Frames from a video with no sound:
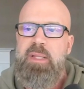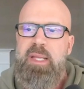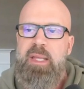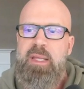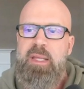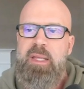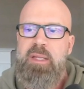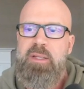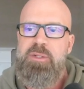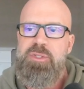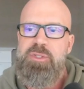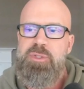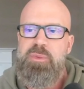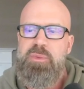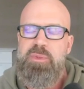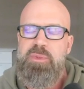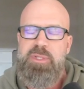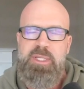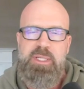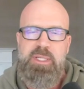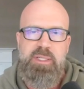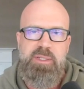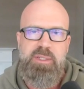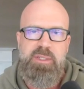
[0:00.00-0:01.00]
and do
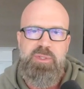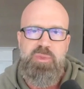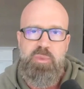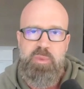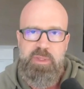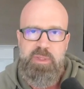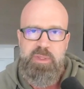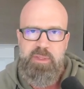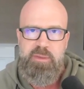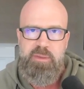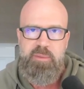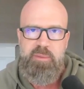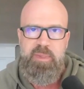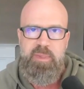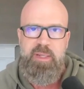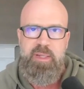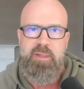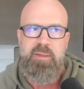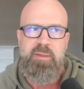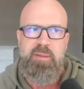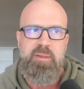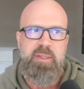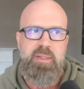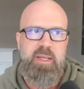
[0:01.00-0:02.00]
things with other
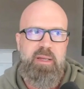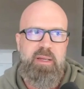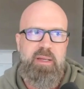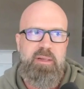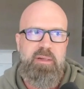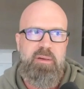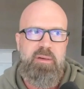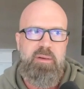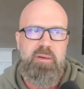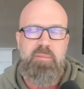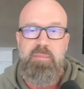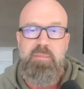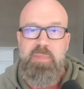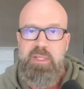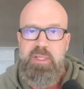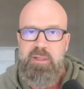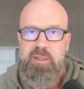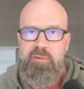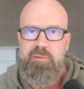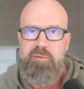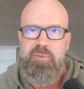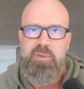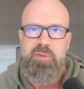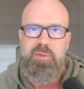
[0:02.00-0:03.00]
men that are
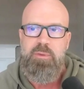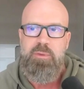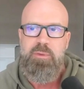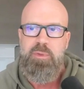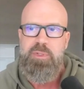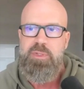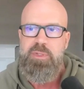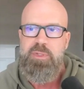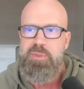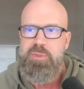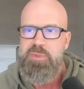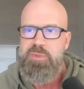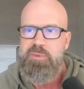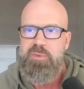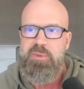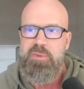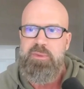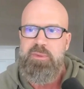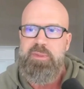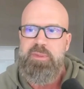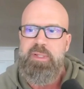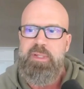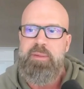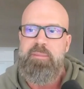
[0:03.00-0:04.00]
meaningful or
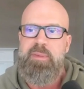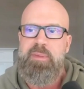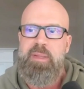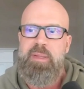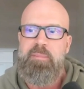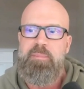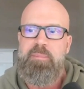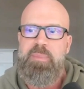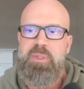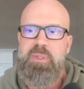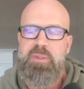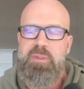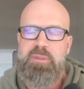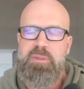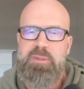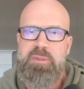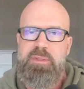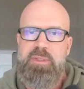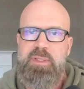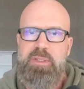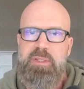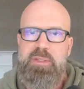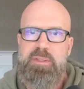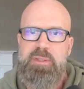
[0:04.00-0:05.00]
useful, that build
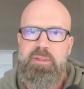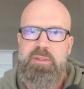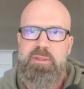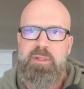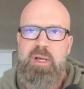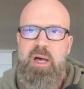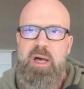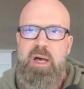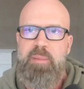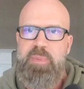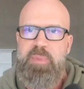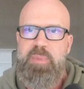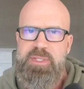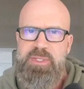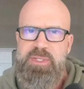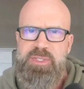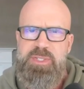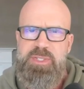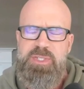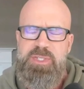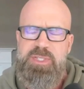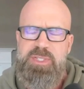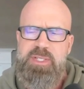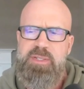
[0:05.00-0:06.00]

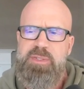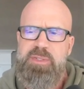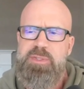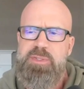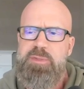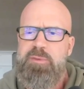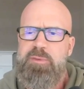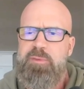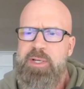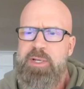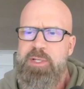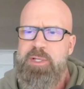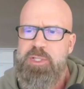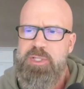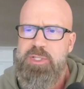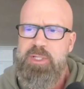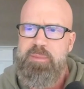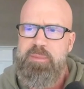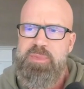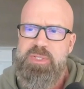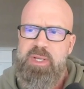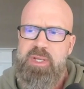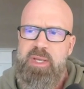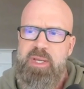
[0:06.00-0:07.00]
competency, skills,
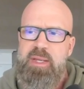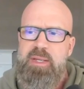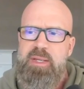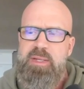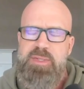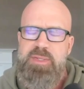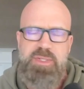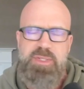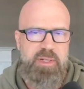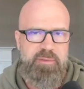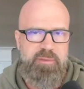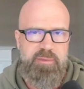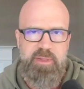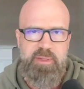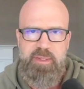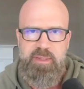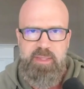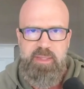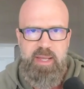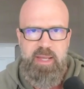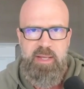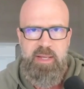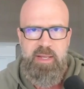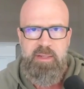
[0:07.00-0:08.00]
friendships, stuff
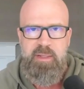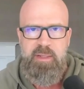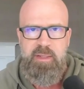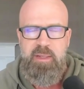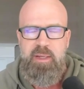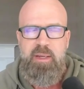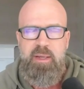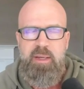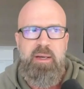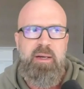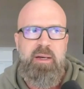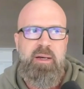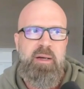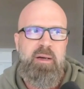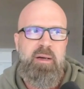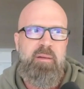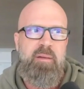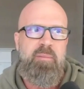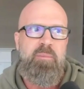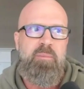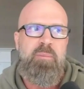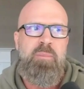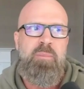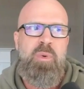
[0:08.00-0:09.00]
like that.
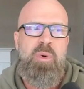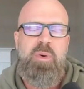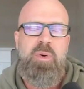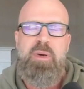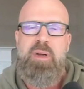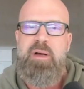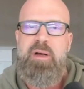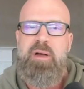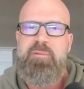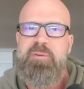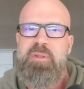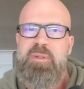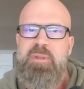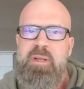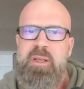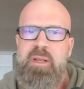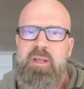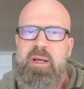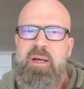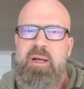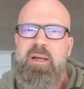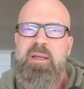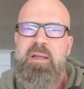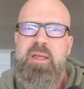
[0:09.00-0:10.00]
More often than
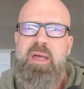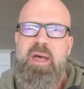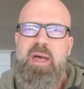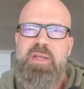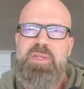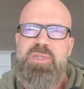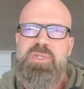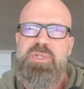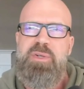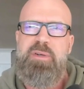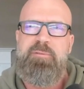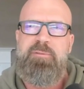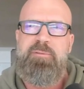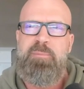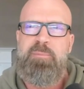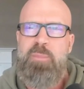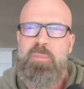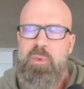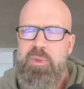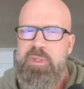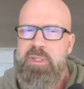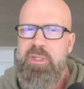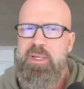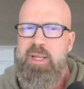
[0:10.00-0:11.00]
not, guys are
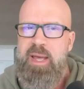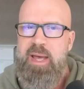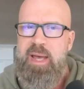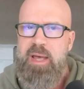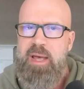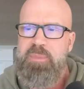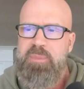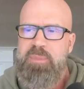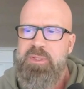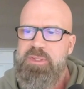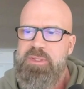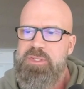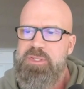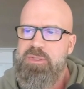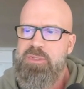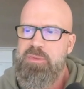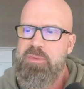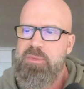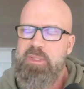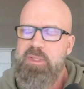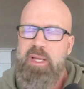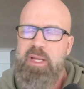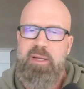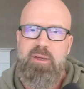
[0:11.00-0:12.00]
more than happy
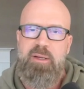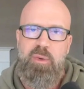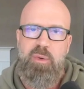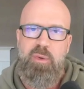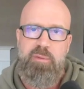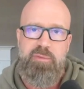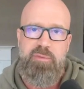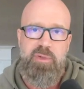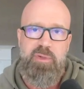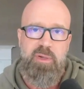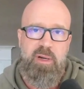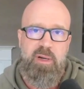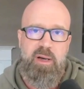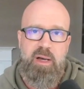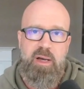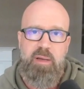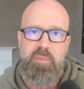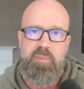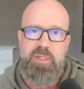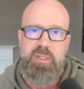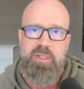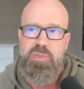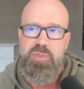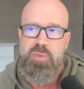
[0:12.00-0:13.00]
to let go of their
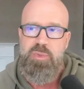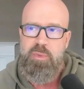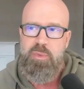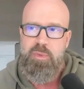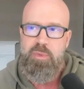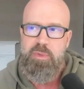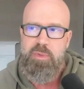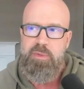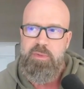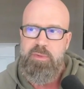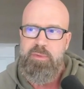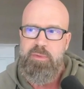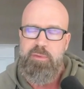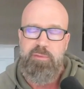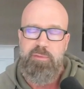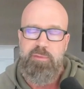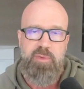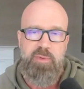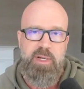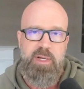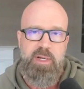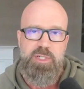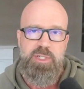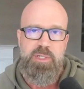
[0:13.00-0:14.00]
hobbies or their
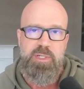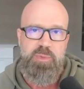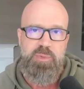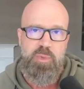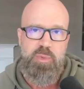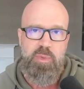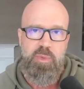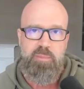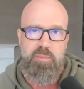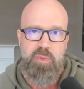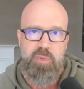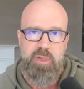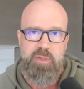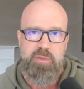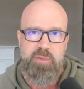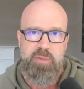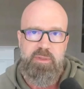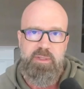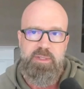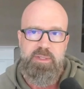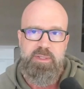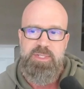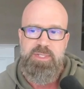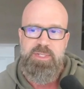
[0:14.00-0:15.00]
friendships or
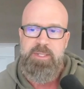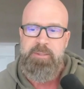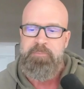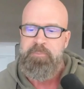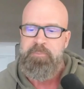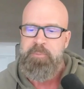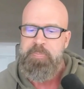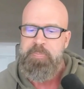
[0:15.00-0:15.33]
brotherhoods